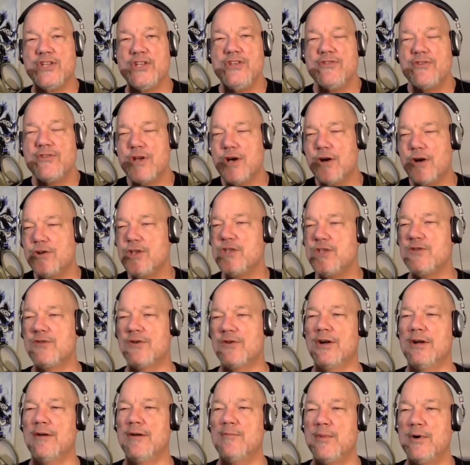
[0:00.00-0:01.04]
you go to
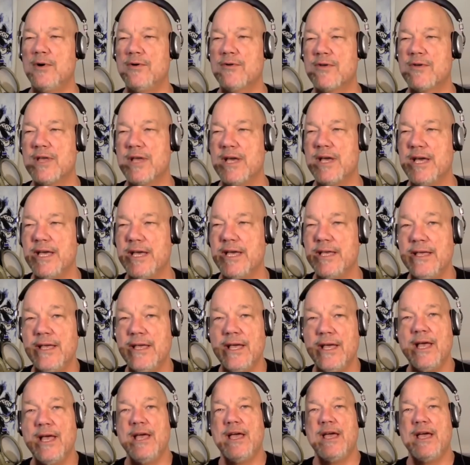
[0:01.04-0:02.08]
Europe, okay,
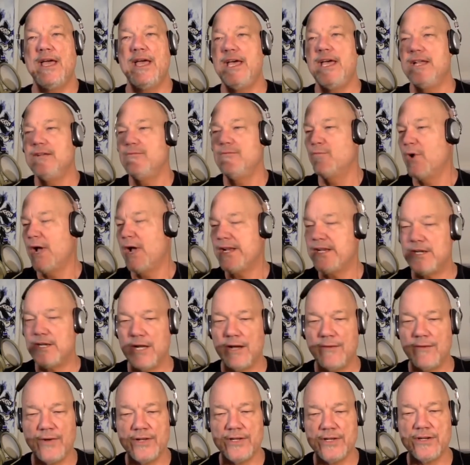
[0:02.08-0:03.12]
and write it
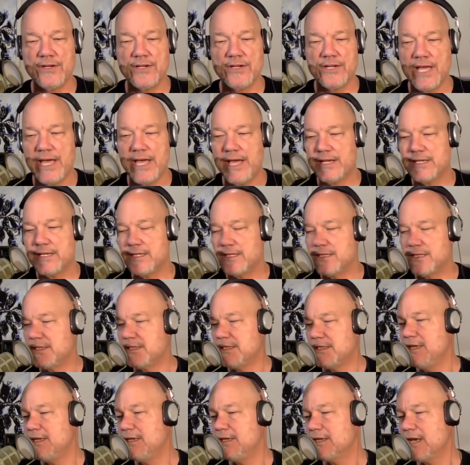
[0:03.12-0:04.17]
off on your taxes?
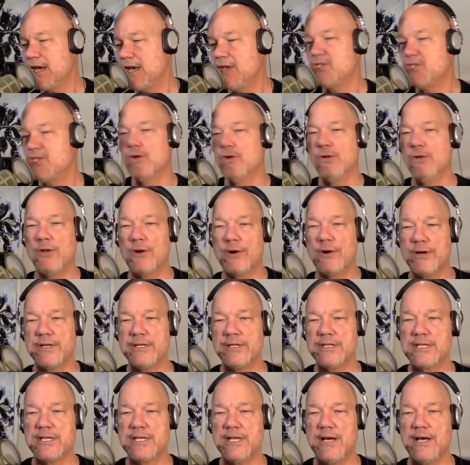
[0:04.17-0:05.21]
These guys, you'll learn
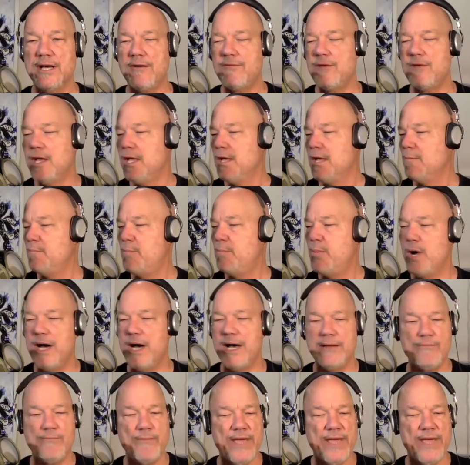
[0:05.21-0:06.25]
stuff,
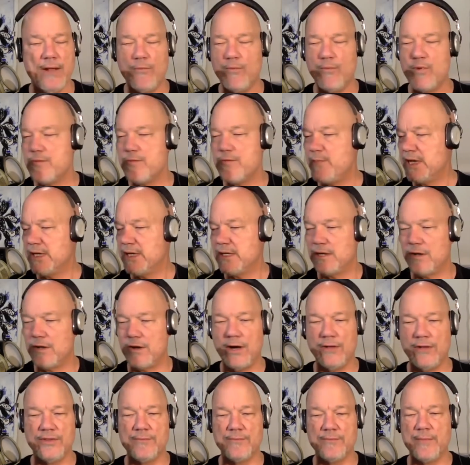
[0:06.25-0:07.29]
but, man, we've been to
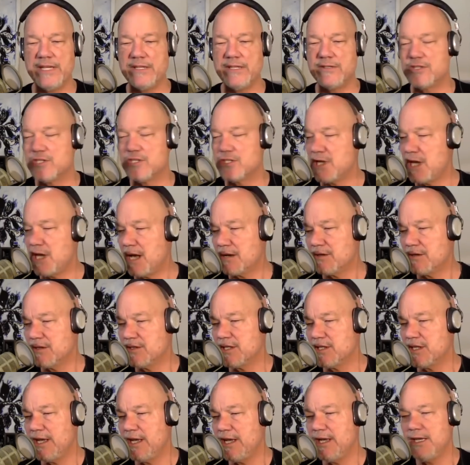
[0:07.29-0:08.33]
all the major soccer
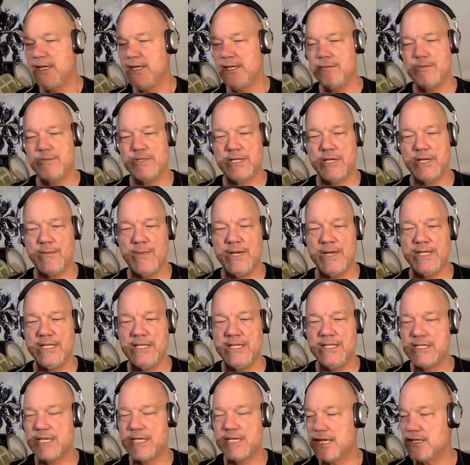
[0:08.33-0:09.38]
stadiums. I mean,
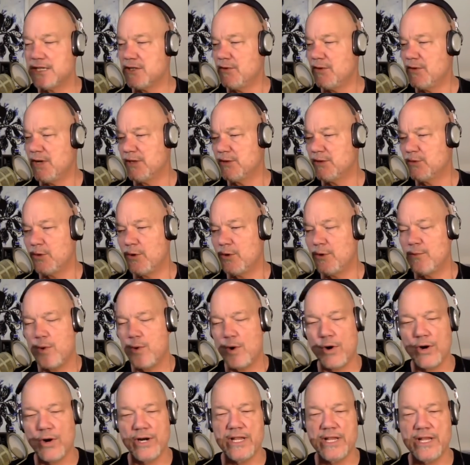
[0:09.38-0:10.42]
these guys know how to throw a
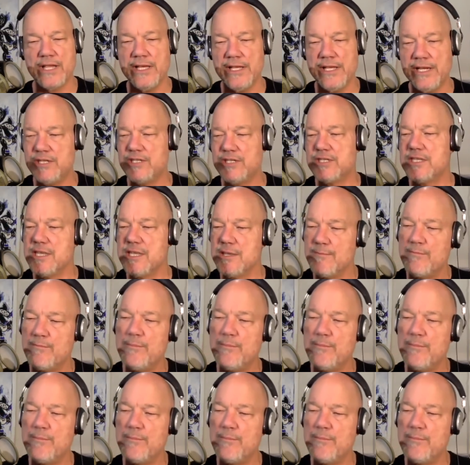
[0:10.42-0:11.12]
party. It is the